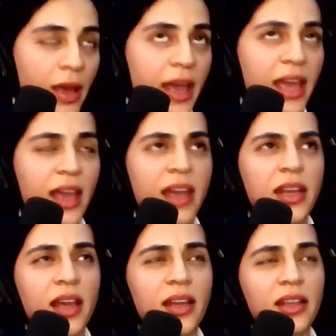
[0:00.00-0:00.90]

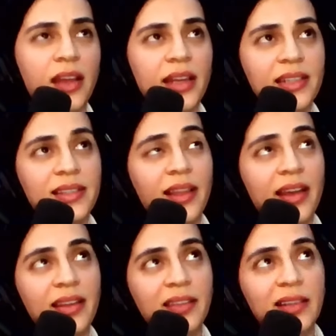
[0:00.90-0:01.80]

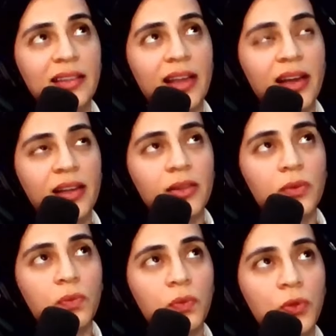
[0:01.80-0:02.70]
anything that
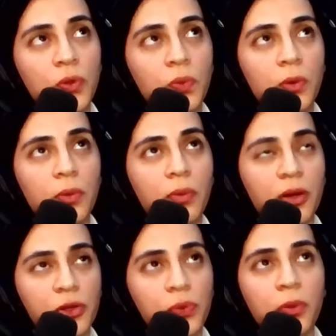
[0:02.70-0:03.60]
you
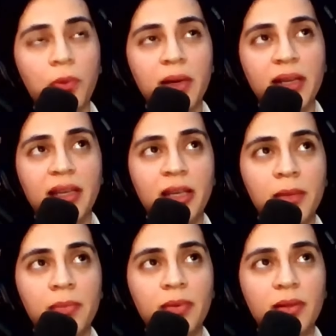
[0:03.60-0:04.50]
would want to keep
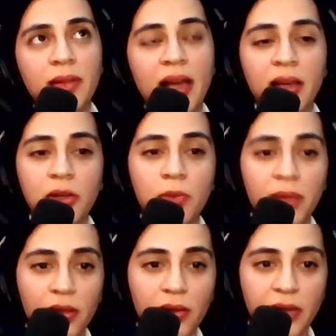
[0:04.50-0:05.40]
that human
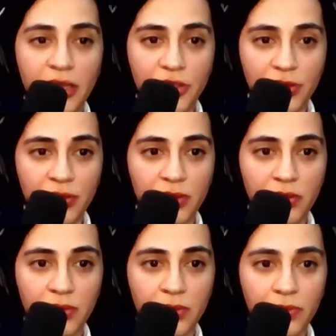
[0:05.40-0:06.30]
connection,
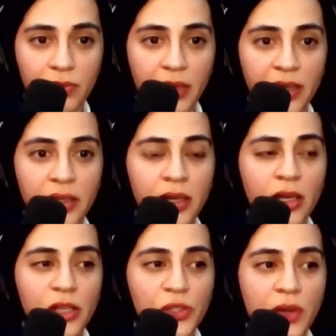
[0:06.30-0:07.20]
right?
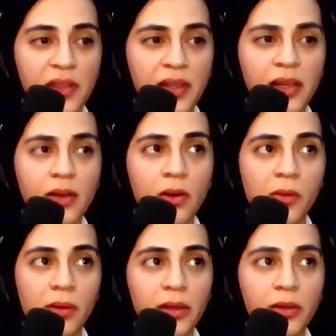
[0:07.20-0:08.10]
So I think it
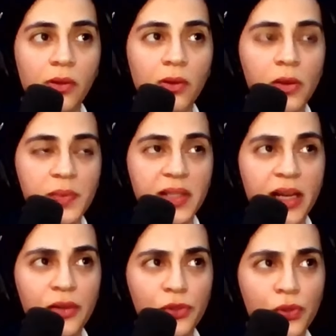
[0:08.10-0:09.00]
all comes
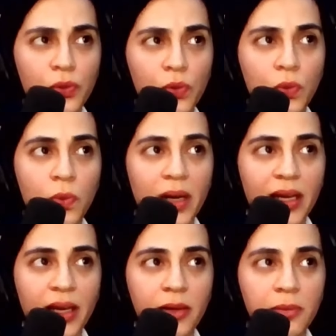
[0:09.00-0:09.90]
down to what
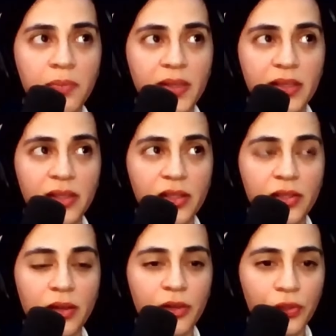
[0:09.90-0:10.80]
kind of business
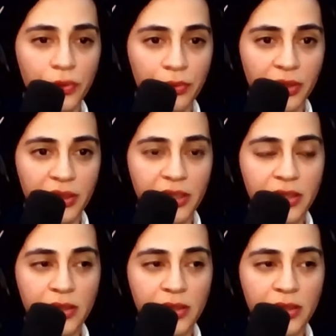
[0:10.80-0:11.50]
are you running,